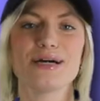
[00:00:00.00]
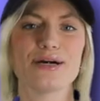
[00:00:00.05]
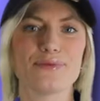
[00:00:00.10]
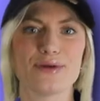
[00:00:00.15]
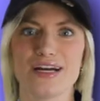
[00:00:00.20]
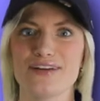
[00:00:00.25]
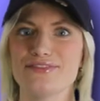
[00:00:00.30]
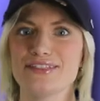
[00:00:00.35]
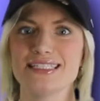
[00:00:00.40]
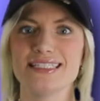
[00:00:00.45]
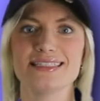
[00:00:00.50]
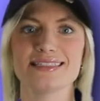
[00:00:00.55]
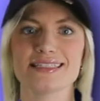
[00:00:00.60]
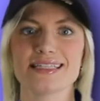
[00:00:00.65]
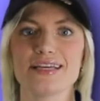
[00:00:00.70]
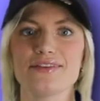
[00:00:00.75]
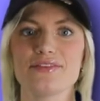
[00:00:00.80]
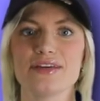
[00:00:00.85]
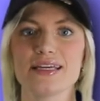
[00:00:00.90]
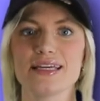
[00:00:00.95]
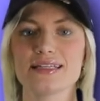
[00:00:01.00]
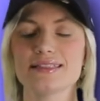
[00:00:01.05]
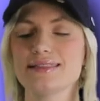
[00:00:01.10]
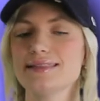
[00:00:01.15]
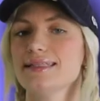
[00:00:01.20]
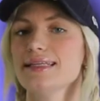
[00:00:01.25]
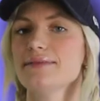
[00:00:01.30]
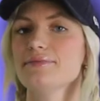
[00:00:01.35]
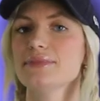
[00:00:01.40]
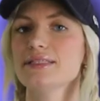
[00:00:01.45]
But wherever he's living, it
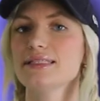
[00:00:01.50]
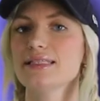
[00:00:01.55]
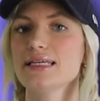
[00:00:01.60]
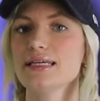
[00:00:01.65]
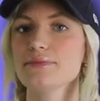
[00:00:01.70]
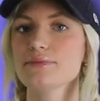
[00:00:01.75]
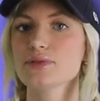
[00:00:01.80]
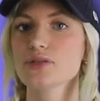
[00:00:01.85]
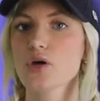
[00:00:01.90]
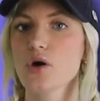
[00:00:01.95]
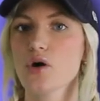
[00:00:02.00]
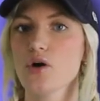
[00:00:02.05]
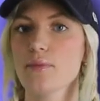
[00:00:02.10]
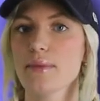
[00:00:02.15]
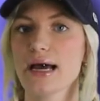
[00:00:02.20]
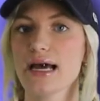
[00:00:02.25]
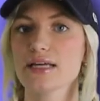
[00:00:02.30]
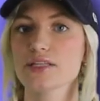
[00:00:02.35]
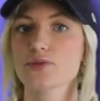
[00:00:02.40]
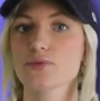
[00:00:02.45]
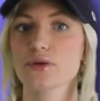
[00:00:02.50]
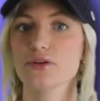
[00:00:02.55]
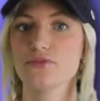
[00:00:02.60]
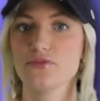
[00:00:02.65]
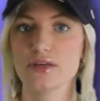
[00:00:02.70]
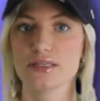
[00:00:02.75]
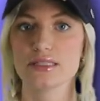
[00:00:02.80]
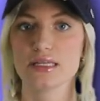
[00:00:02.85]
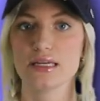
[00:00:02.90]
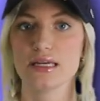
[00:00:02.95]
seems Tim's Home has
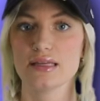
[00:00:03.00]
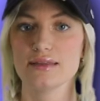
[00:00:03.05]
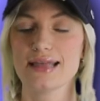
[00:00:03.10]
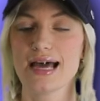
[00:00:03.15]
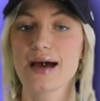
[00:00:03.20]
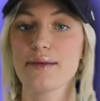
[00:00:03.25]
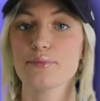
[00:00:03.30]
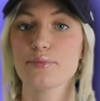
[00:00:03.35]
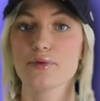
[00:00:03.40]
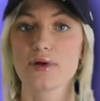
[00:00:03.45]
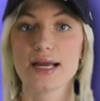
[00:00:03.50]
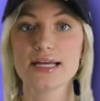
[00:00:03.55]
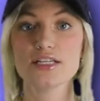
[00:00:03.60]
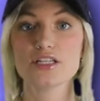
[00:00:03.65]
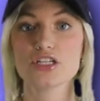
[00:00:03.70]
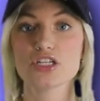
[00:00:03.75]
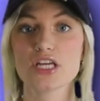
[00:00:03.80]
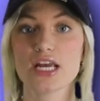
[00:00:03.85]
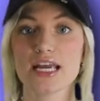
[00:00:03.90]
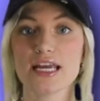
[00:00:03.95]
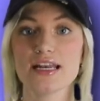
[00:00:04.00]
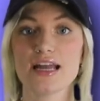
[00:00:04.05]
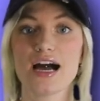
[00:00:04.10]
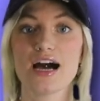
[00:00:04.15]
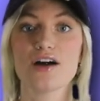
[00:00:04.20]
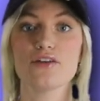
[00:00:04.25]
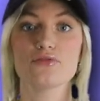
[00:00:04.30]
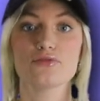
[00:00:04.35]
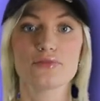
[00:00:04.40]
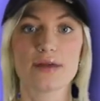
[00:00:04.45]
revisited that bright shade
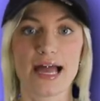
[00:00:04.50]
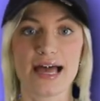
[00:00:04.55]
of